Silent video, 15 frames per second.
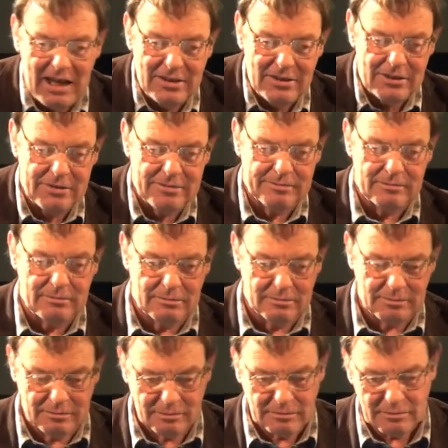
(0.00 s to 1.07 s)
end
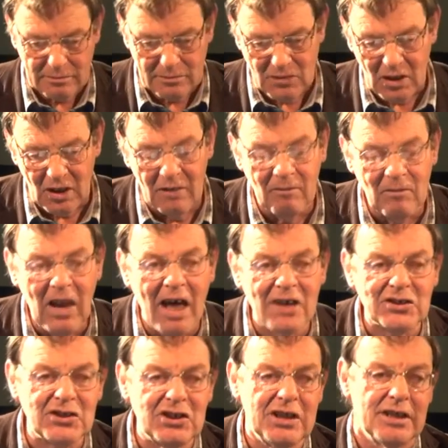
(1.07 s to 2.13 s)
of last